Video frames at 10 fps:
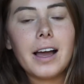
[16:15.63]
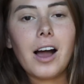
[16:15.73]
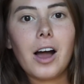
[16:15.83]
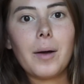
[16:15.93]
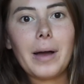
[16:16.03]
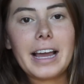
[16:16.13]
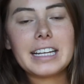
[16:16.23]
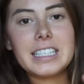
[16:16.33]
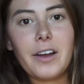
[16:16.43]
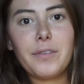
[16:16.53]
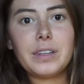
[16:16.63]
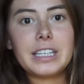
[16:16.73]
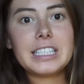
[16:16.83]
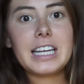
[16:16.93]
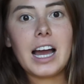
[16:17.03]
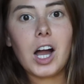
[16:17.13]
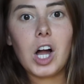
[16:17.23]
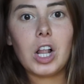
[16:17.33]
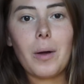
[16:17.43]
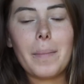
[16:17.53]
I can definitely
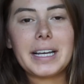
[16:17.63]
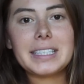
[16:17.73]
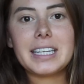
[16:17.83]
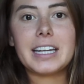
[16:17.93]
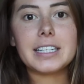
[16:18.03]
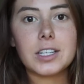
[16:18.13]
tell my skin is